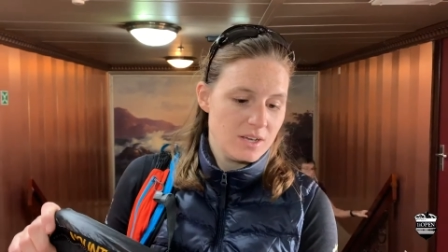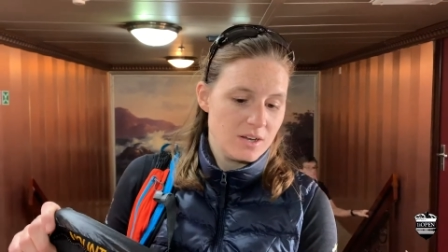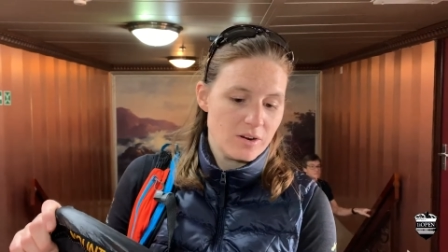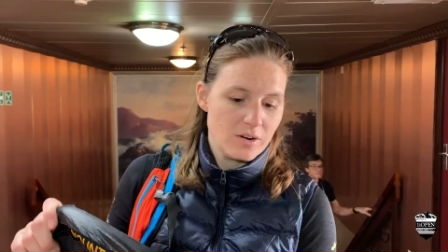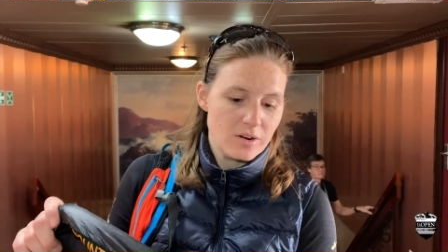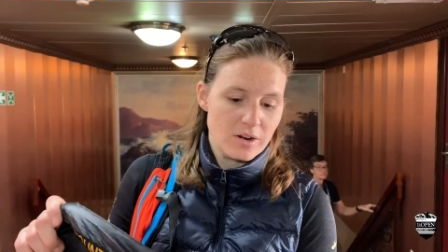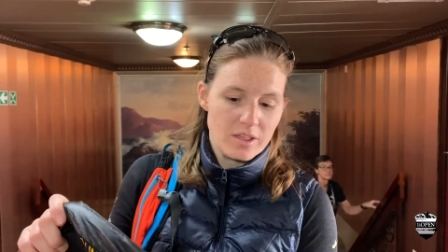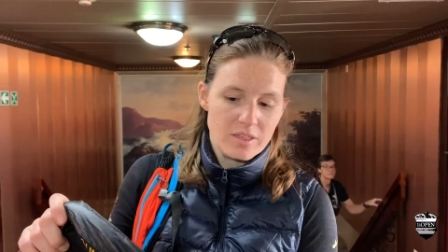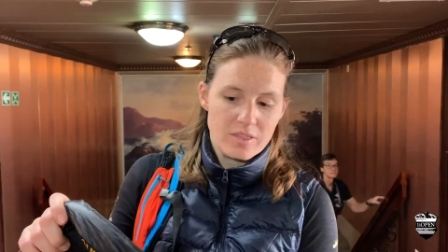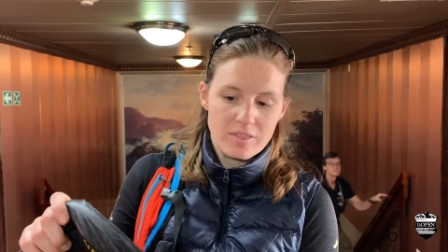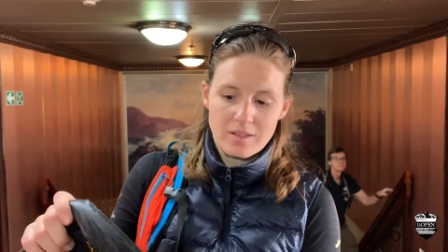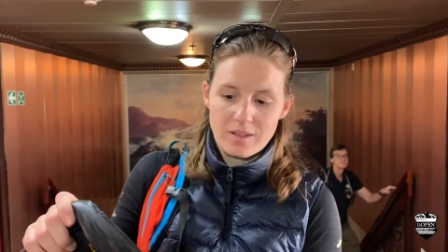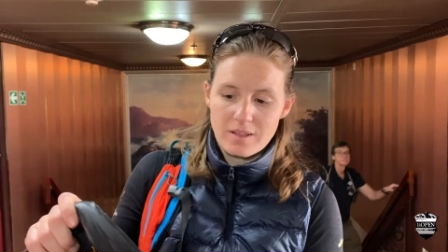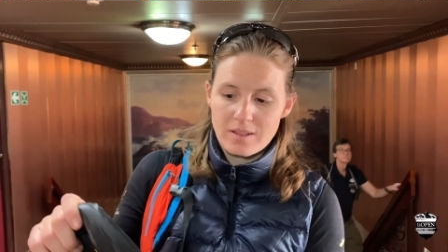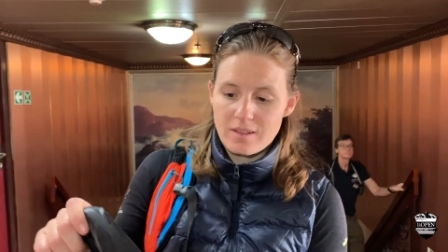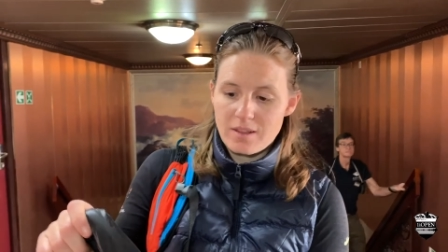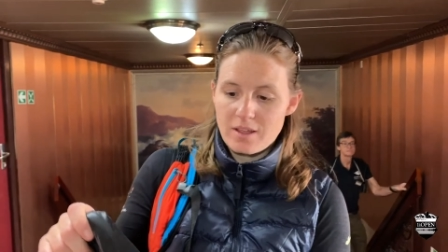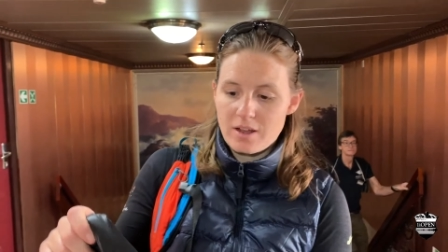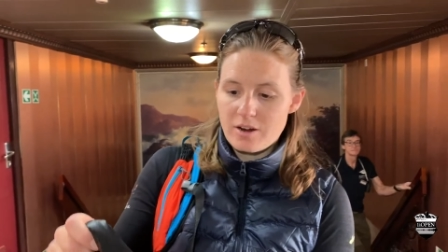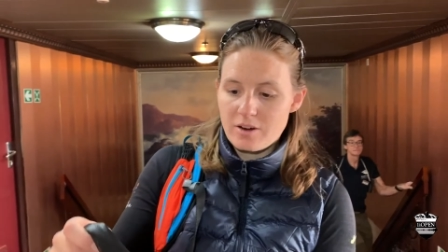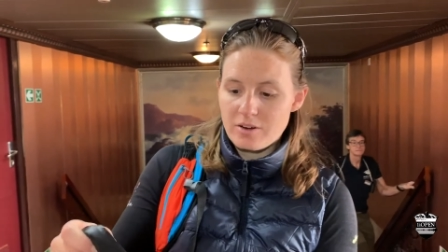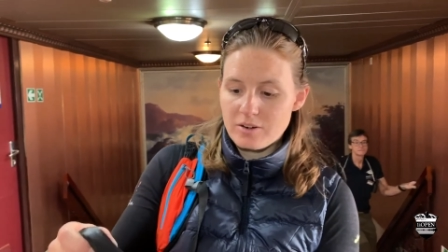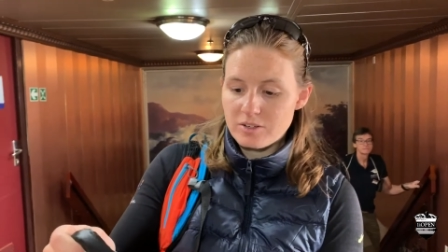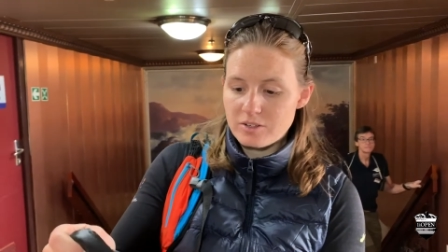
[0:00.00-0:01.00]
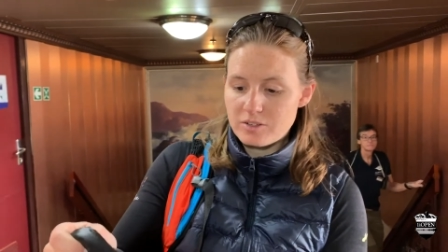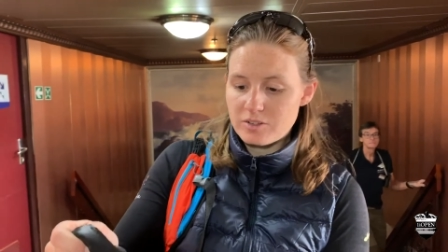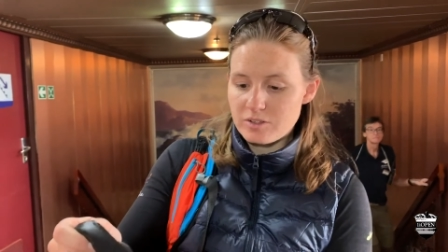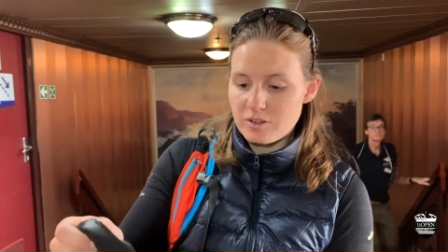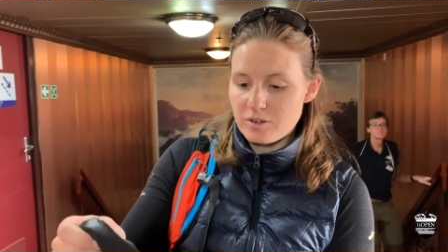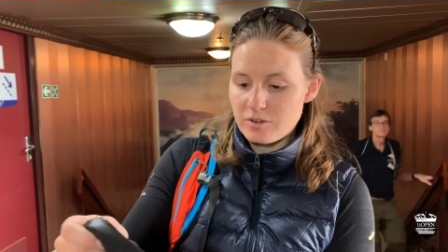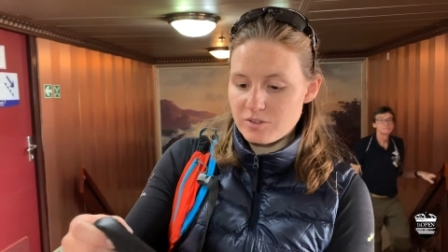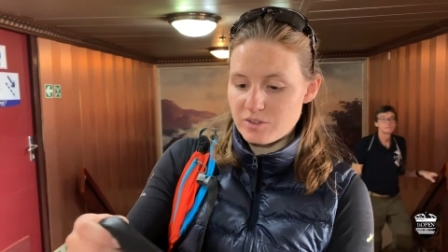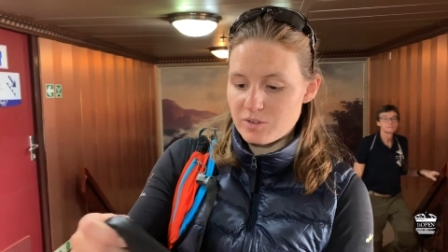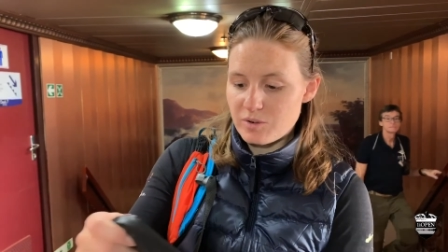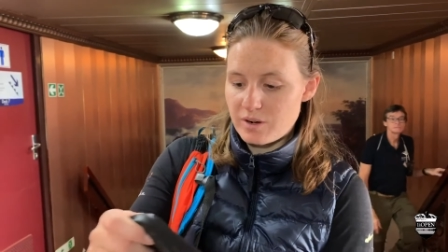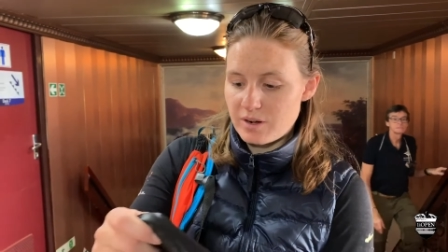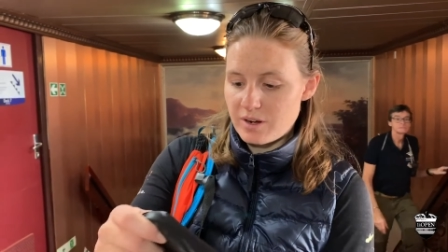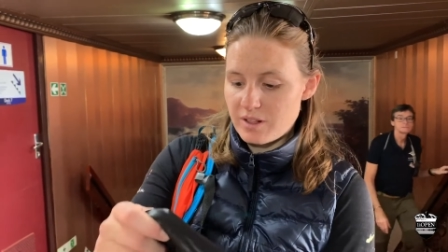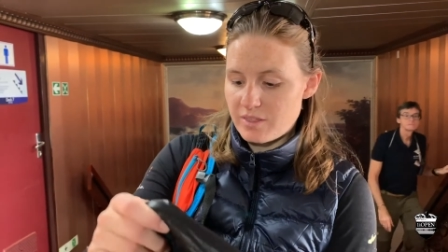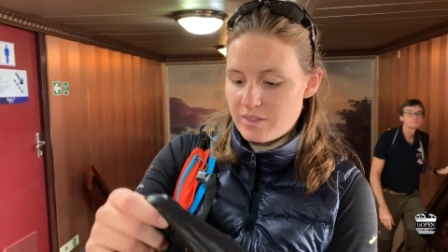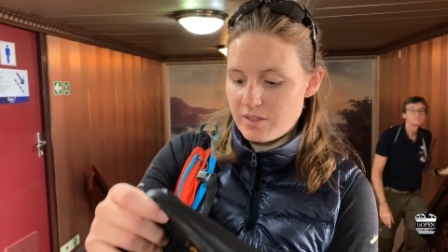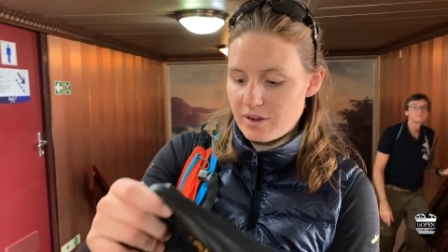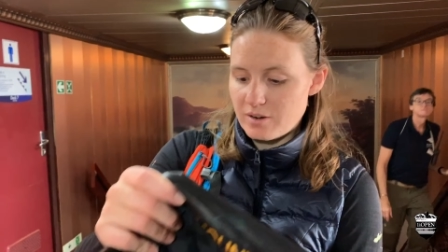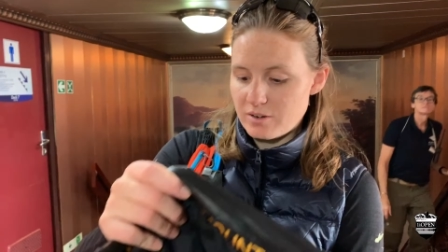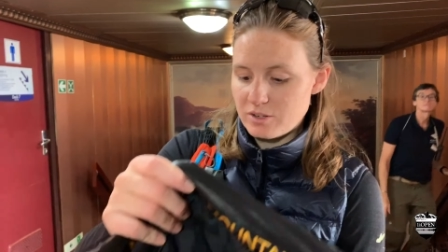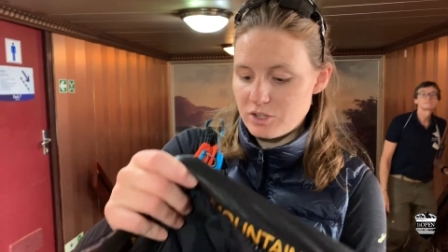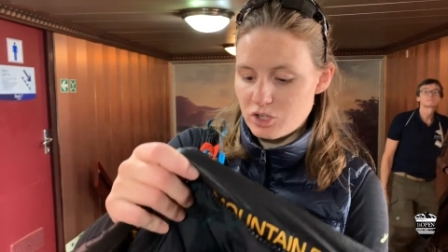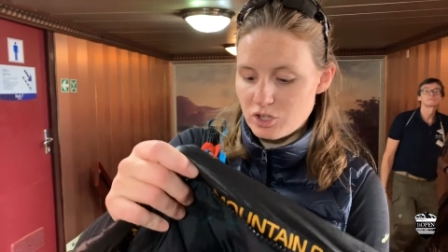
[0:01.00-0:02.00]
or anything in there. So it was quite a
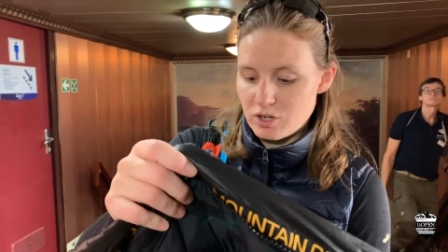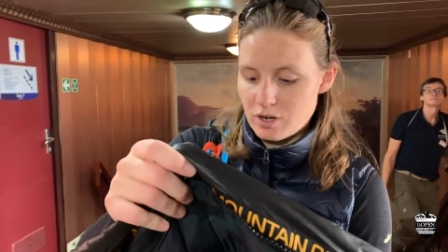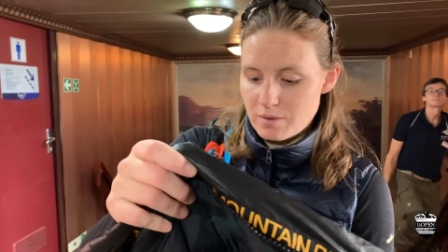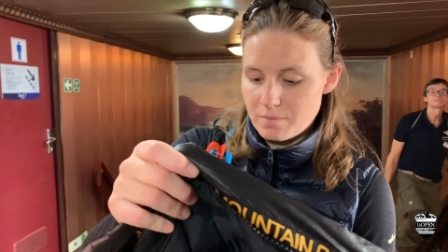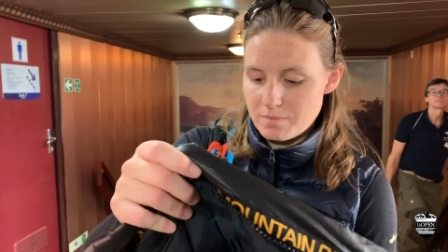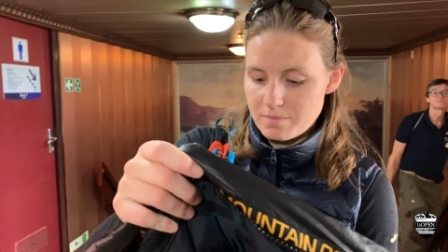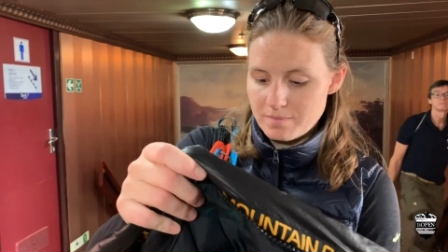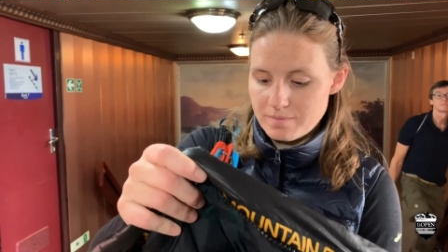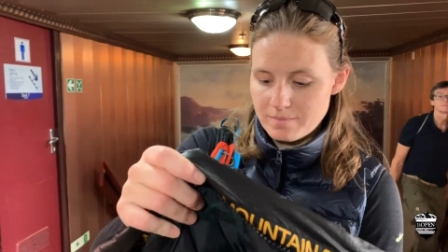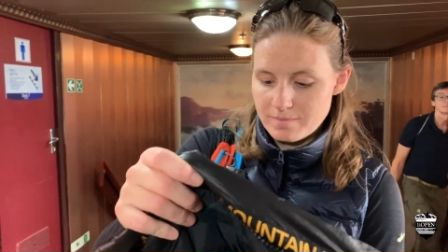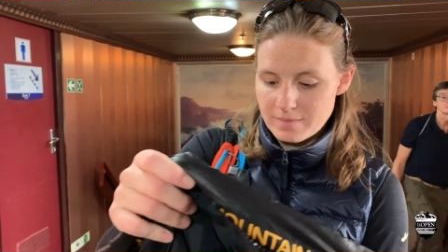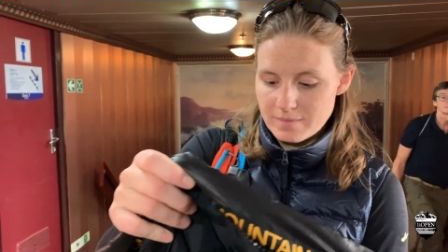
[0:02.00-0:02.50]
thorough job.